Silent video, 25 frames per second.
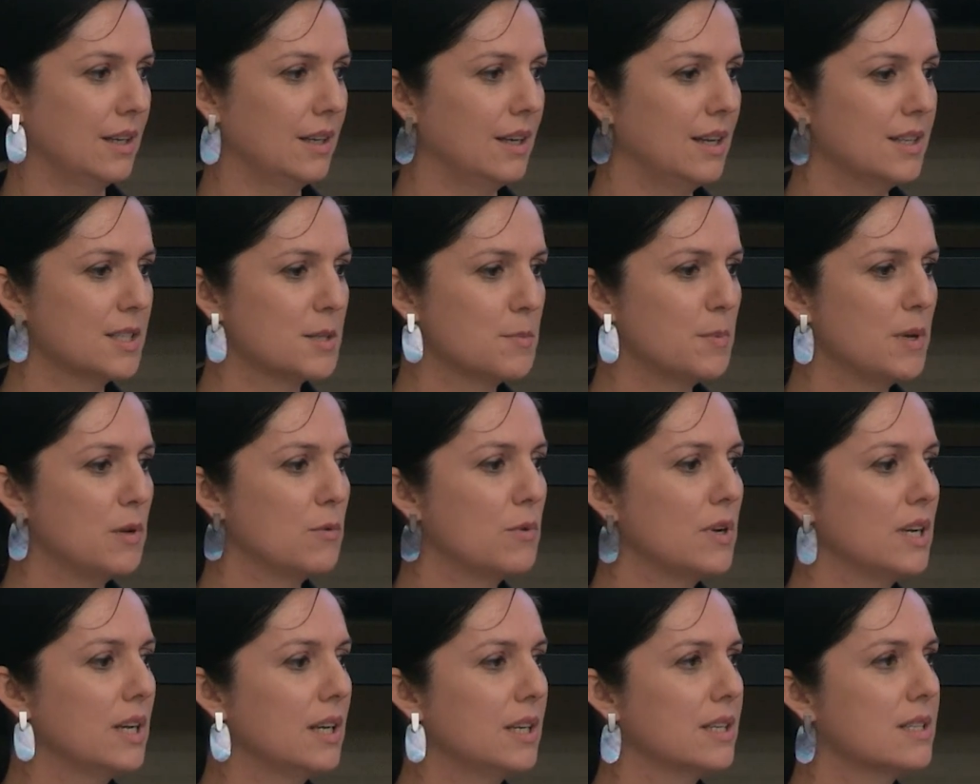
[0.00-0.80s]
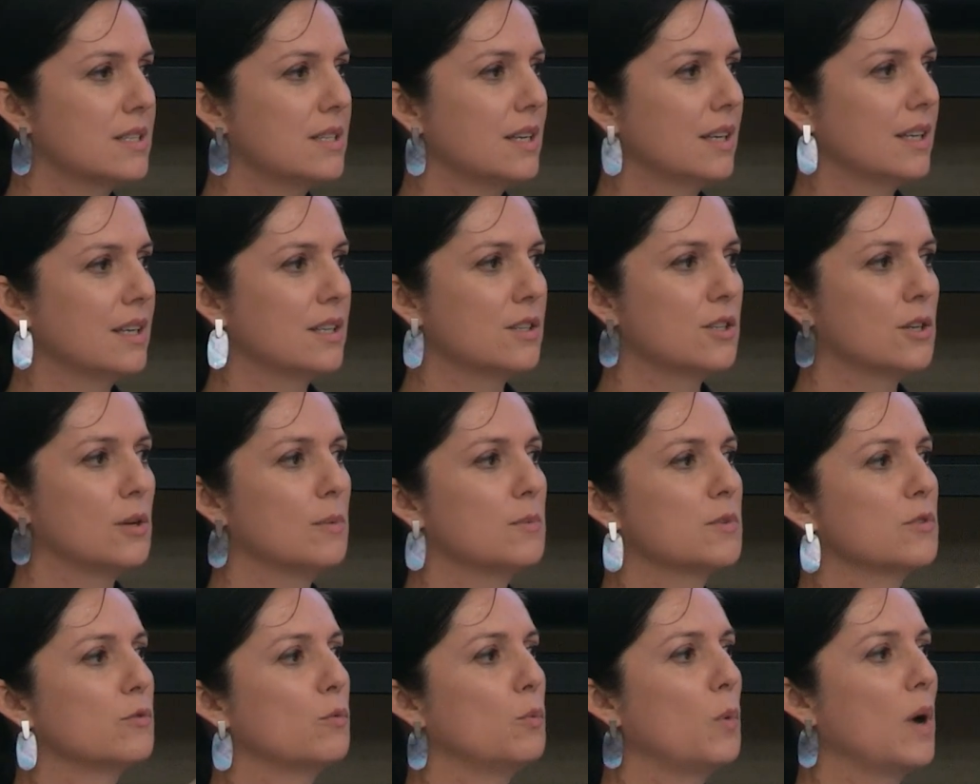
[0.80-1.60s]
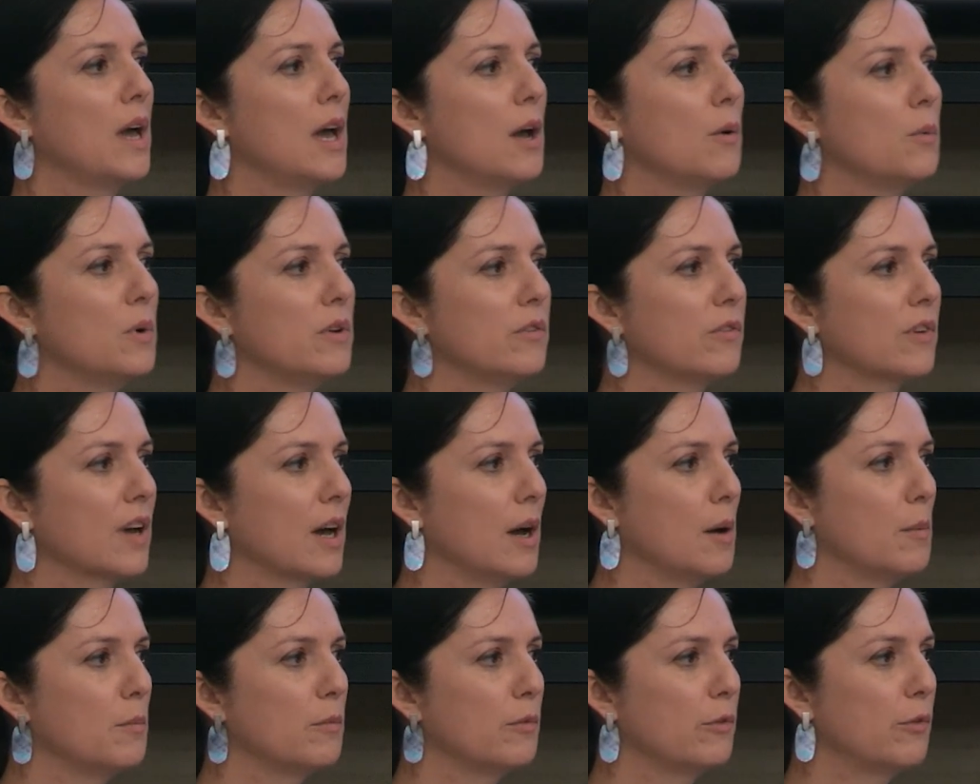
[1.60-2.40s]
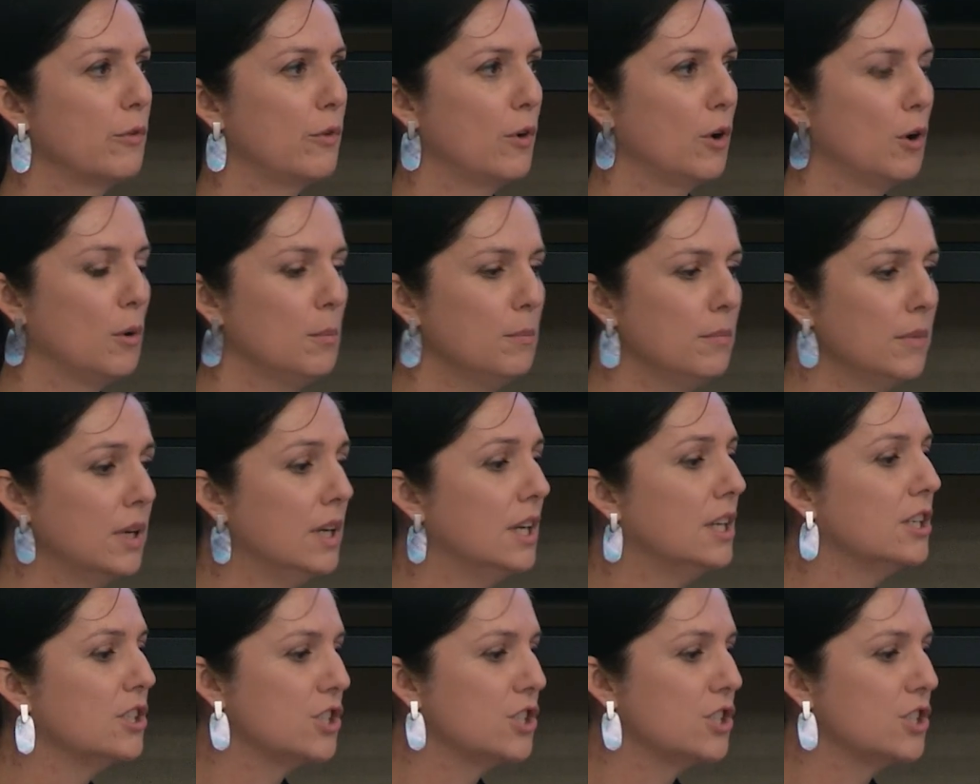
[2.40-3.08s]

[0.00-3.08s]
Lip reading: Let's be realistic in terms of where we've come from.